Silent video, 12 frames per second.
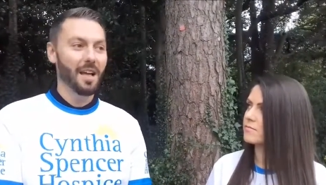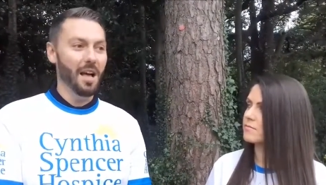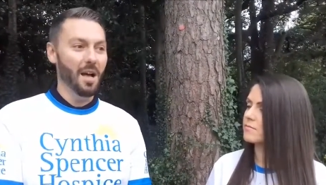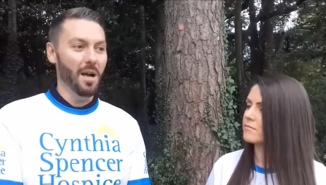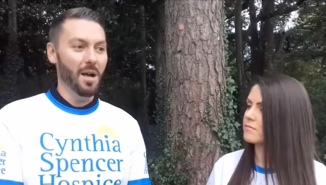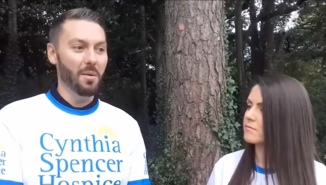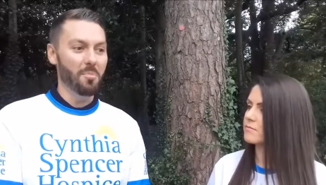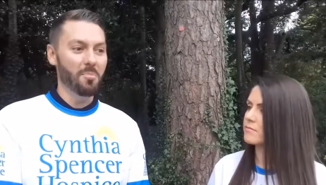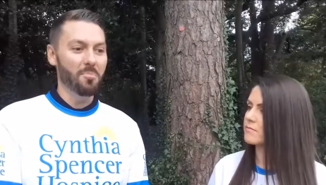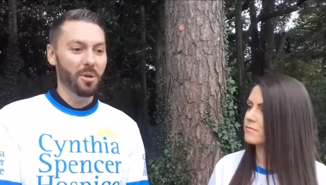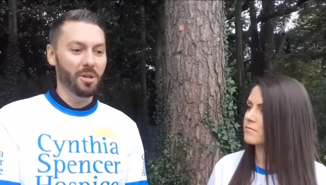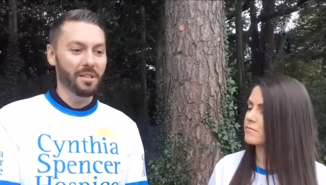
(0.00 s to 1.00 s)
Speaker 1: Um,
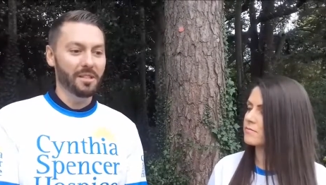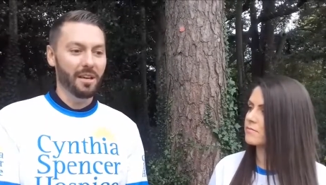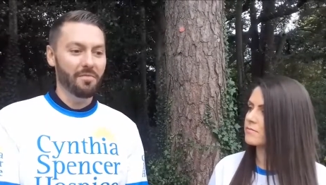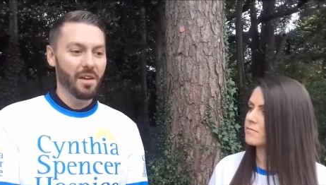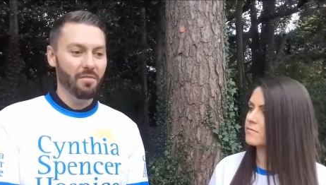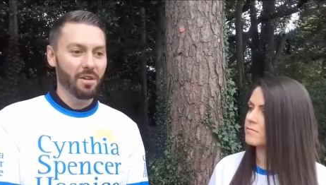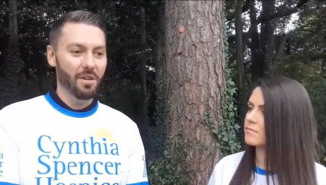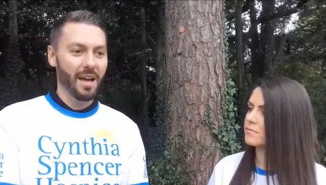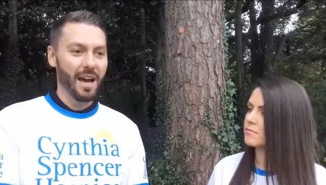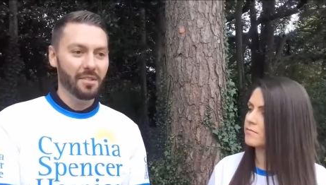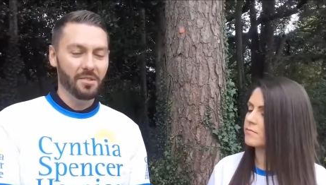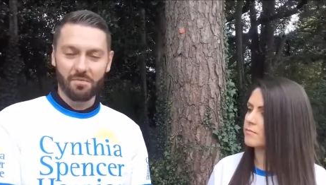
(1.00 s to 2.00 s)
but I've never
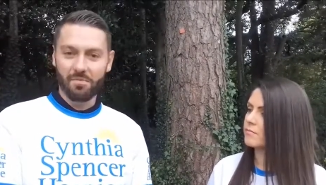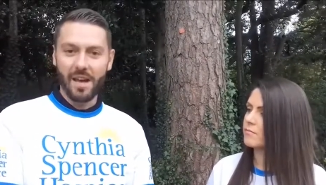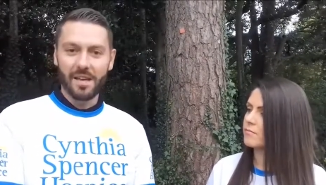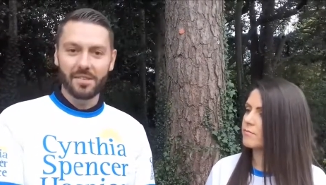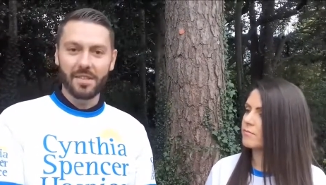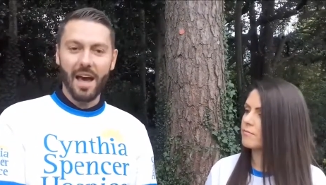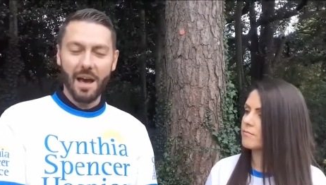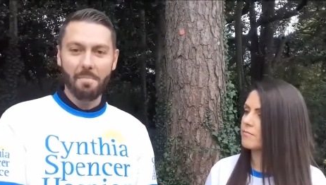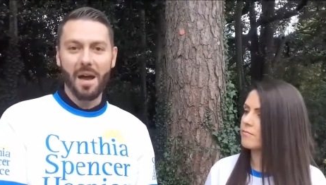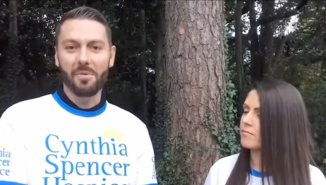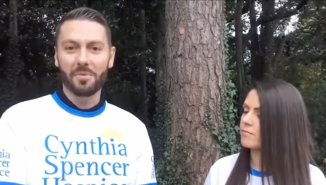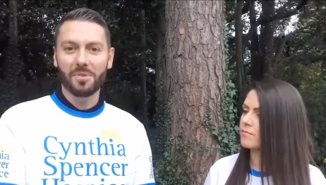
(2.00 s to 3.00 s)
had to raise that
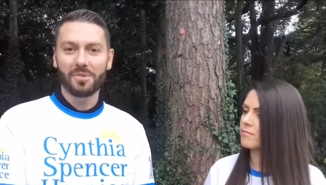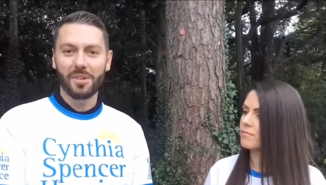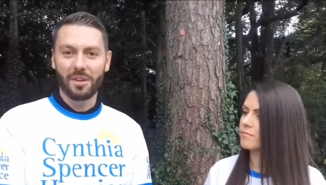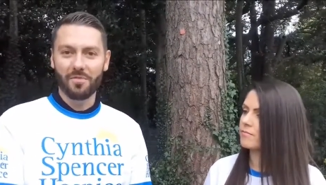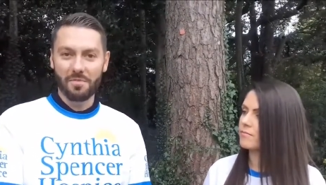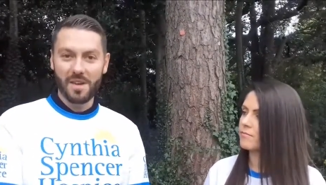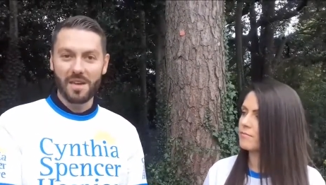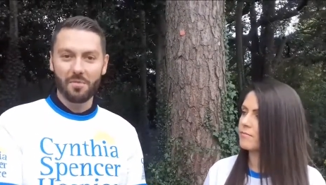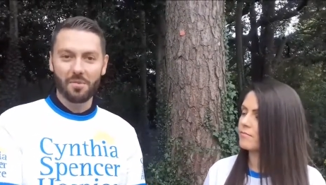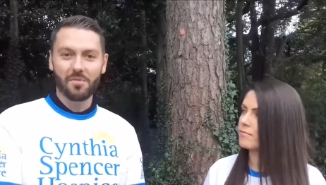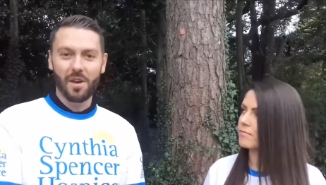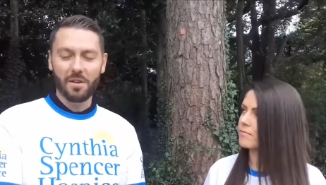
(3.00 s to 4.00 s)
amount. So for me,
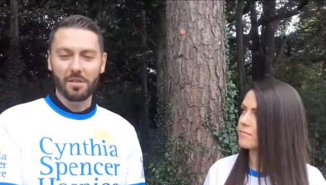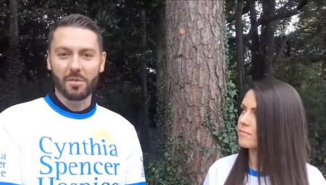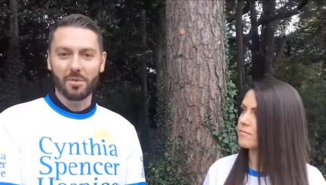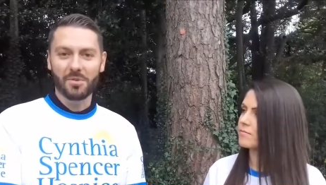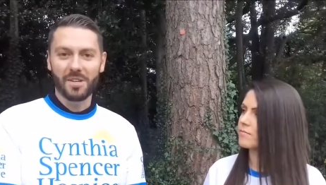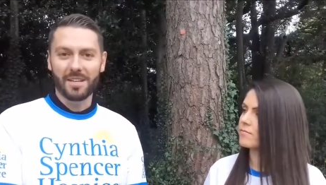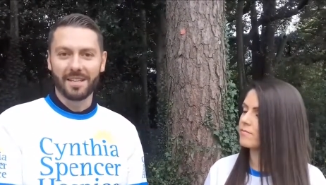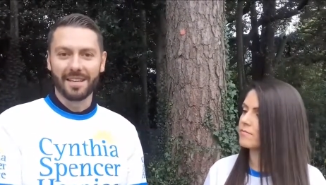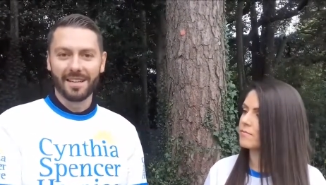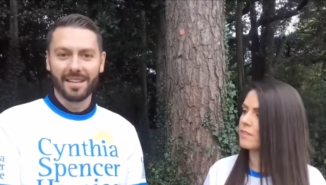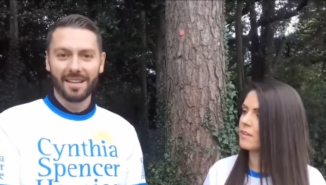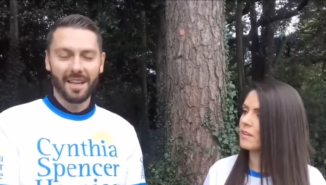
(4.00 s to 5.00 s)
it was very daunting.
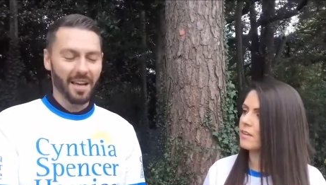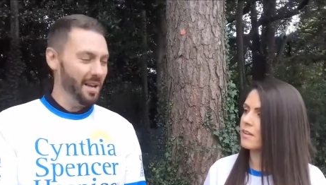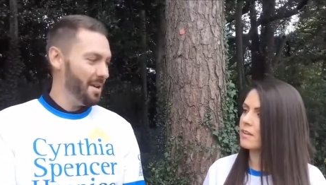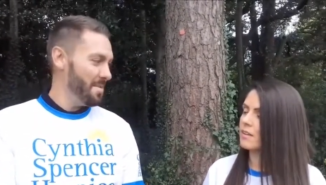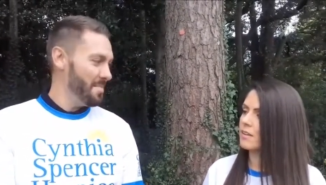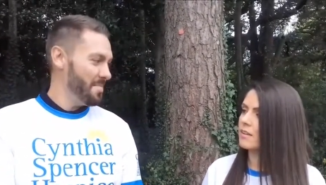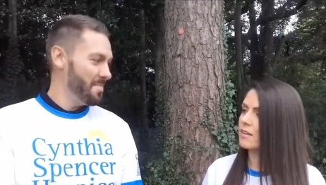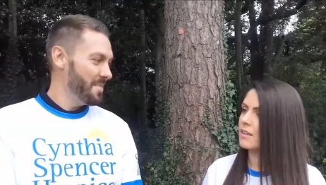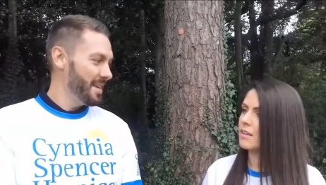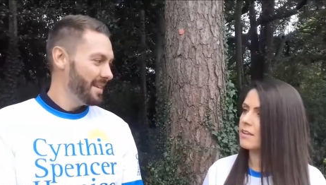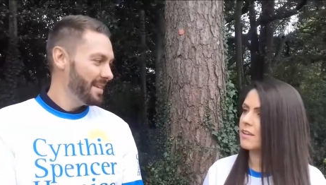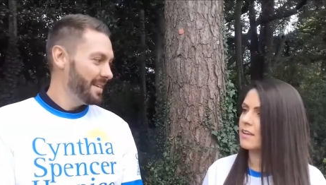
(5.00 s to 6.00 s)
Um,
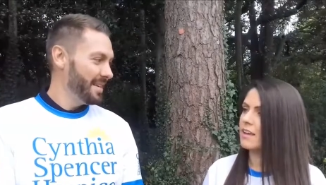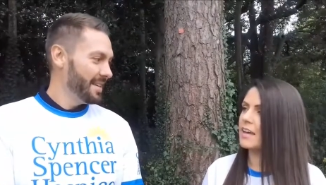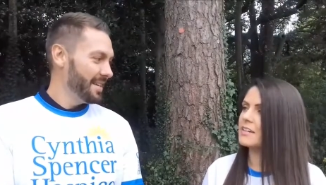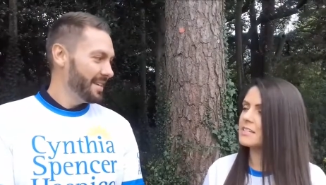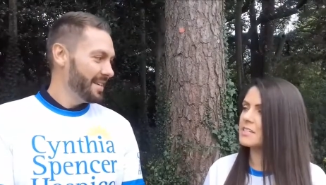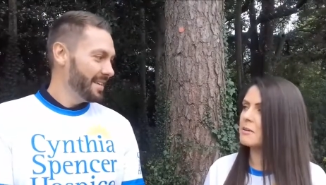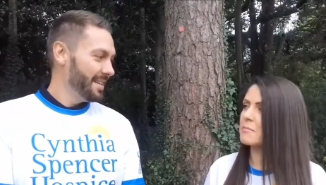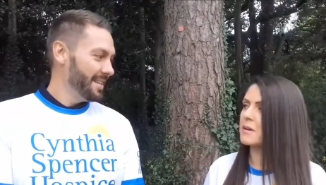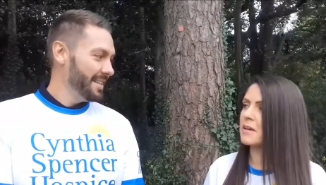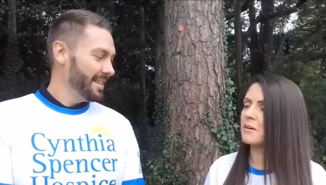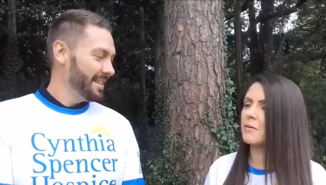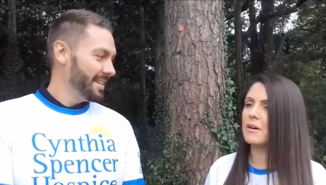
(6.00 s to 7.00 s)
Speaker 2: it, it, ended up
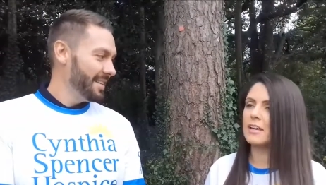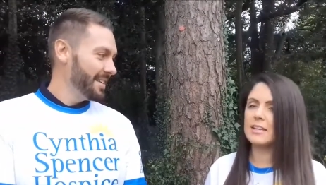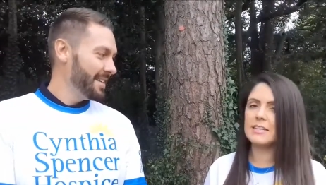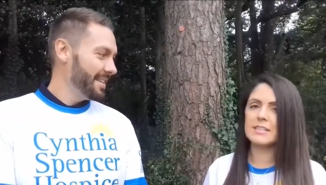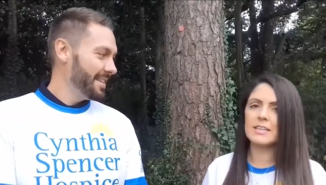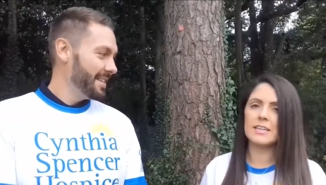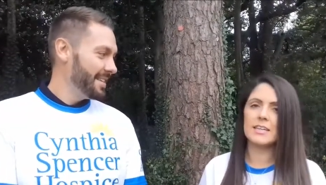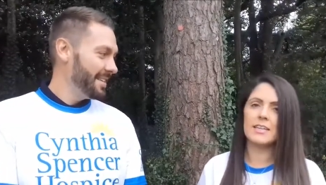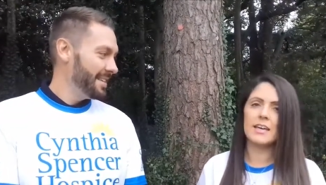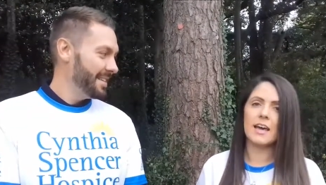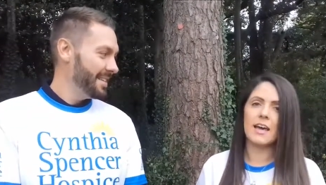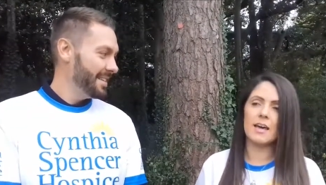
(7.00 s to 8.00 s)
being quite easy
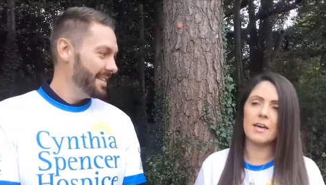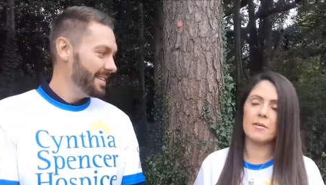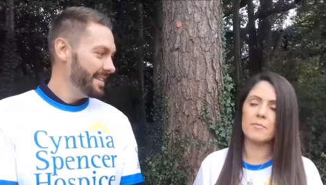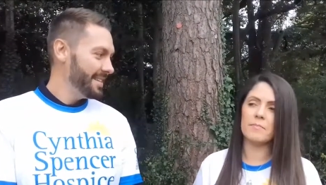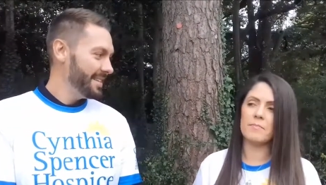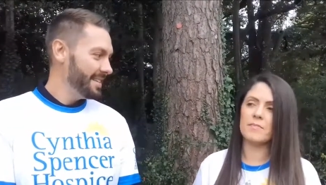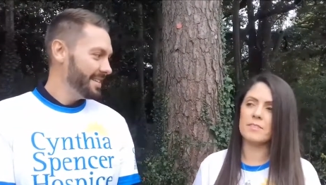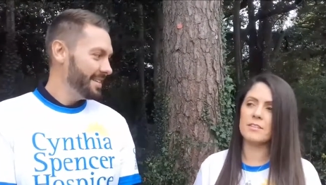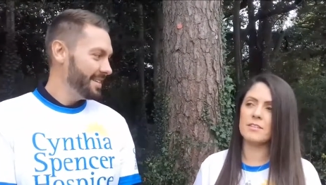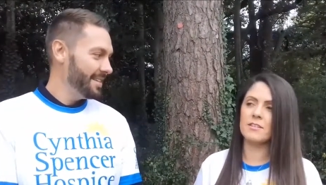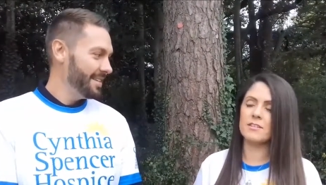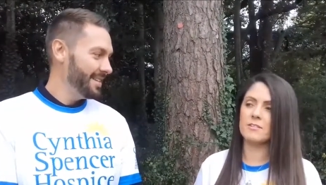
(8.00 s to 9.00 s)
um,
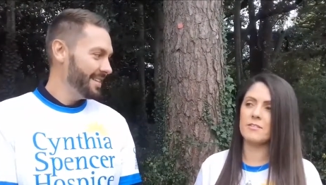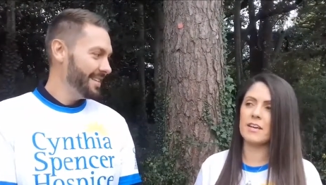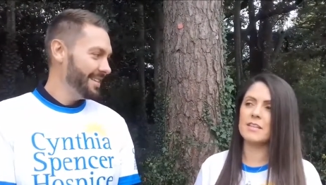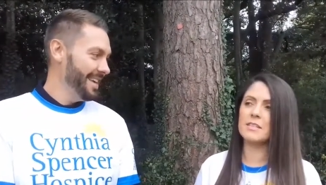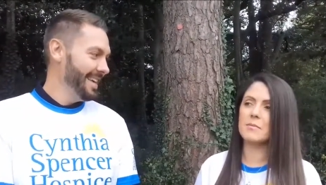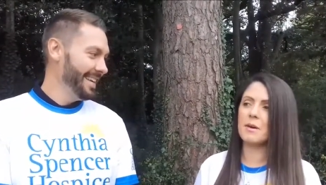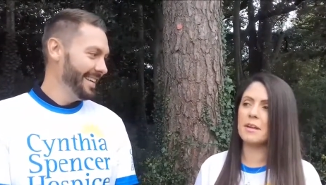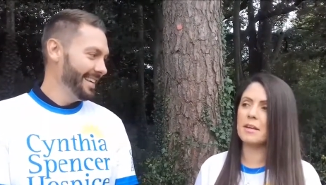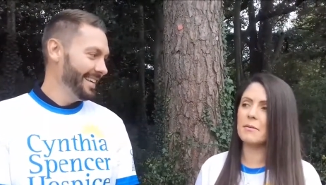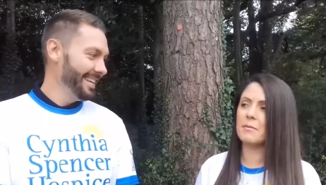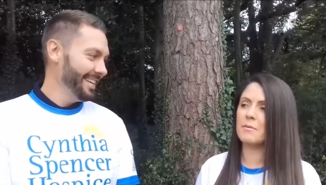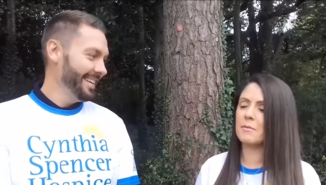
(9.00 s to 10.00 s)
to, to raise the
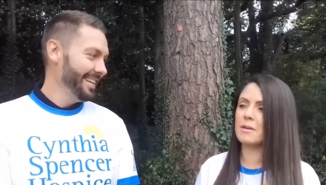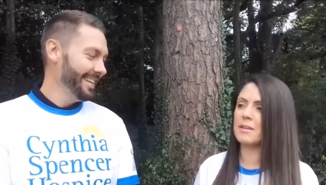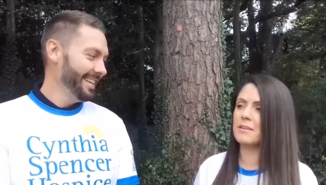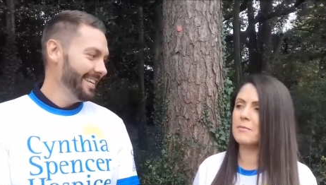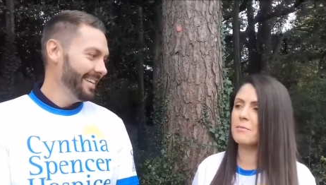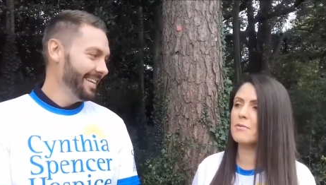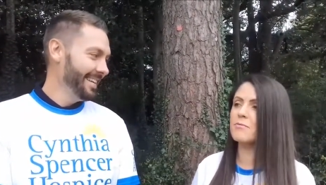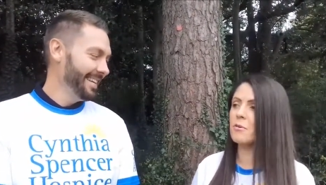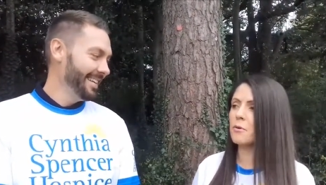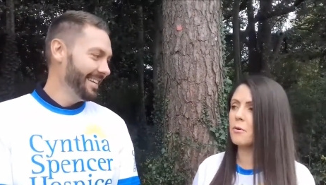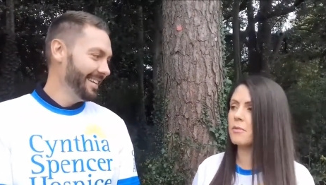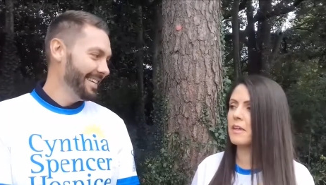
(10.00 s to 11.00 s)
money. We we
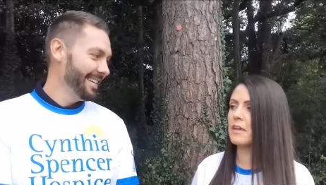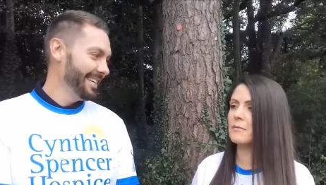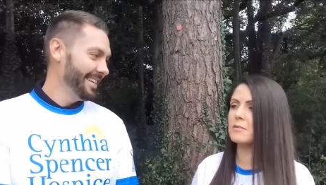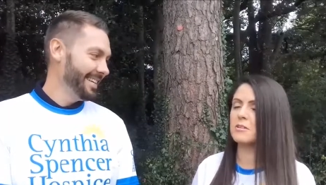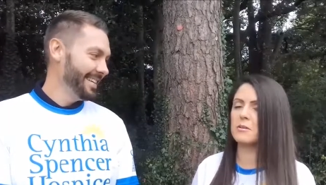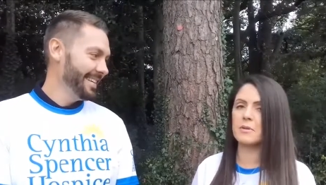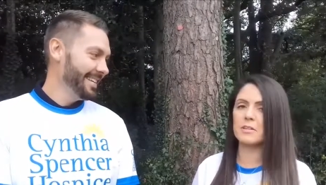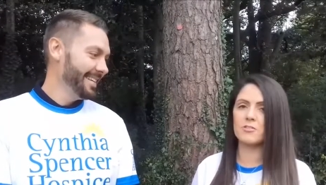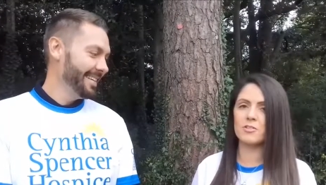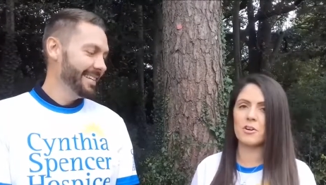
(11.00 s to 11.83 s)
thought that it was going to be a